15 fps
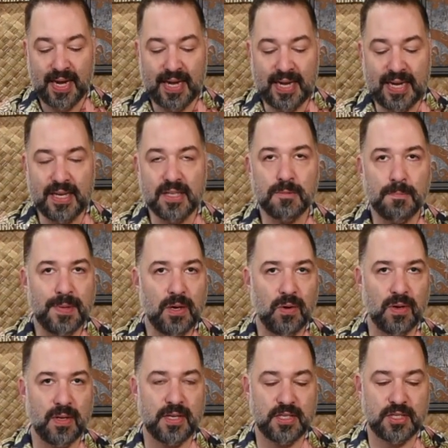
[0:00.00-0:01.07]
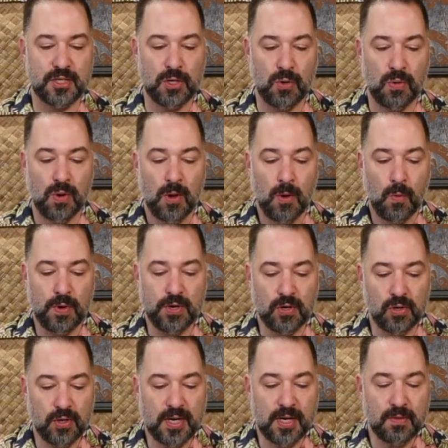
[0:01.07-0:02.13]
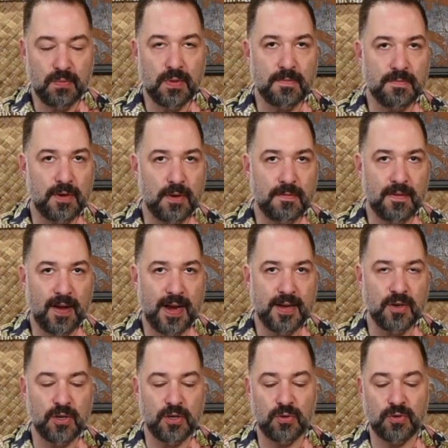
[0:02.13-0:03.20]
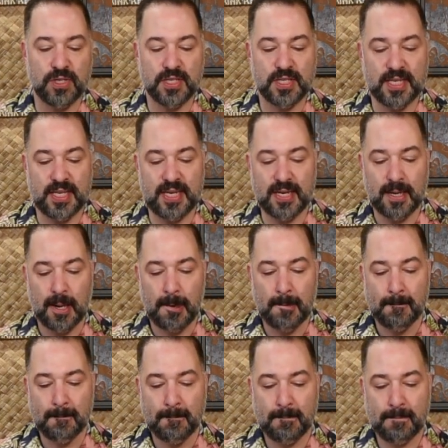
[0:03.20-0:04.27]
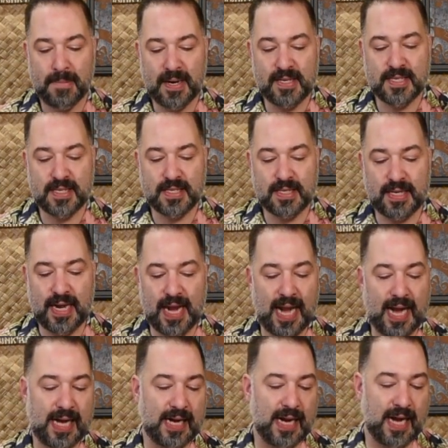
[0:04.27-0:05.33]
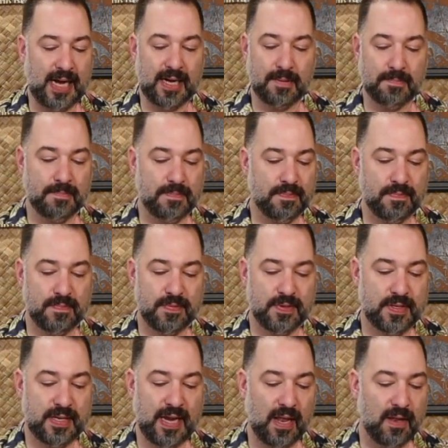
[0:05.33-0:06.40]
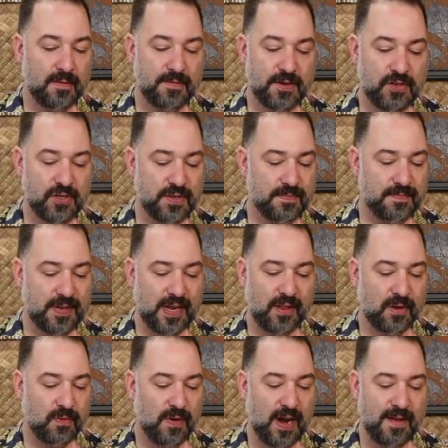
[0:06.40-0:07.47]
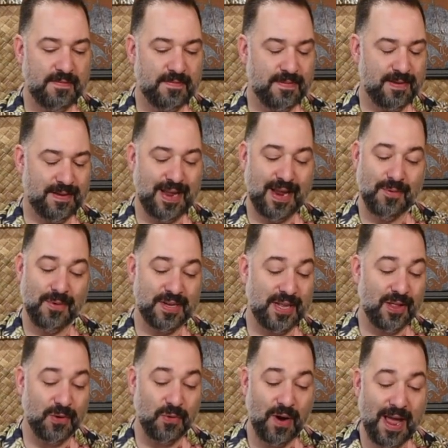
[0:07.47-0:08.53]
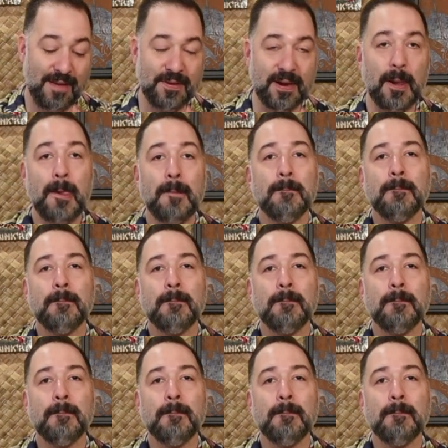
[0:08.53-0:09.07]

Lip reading: It is mirrorless, so when you're looking through the viewfinder, you see basically a telegraphic.